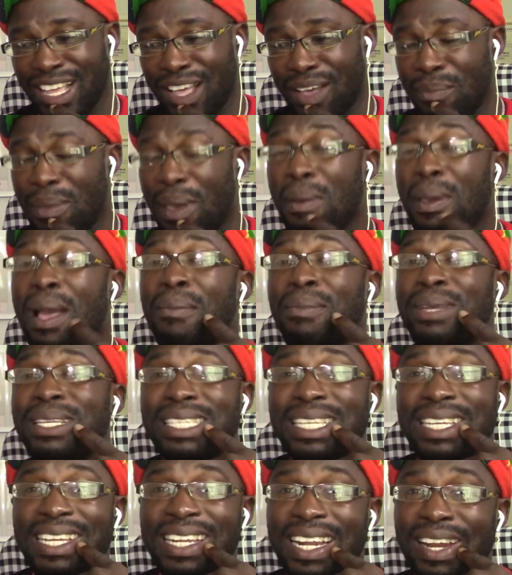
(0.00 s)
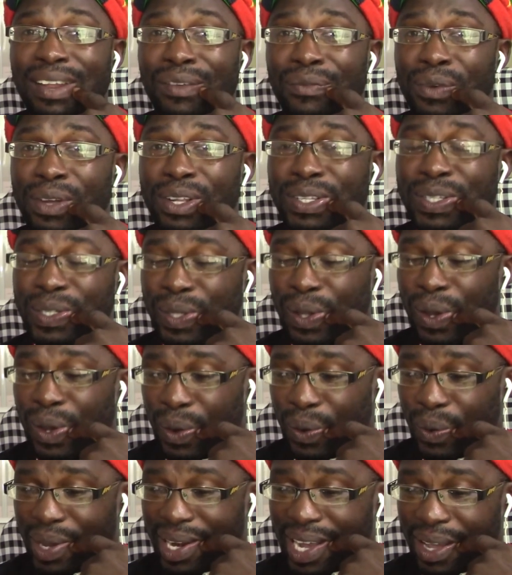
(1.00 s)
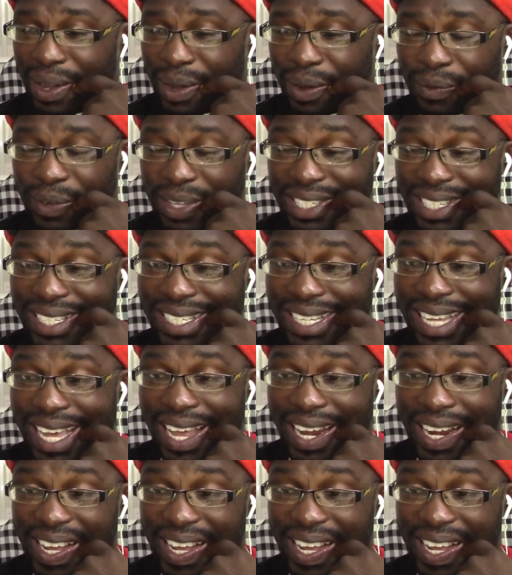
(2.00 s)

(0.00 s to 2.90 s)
Maybe I'll be singing a different song when I visit Thailand.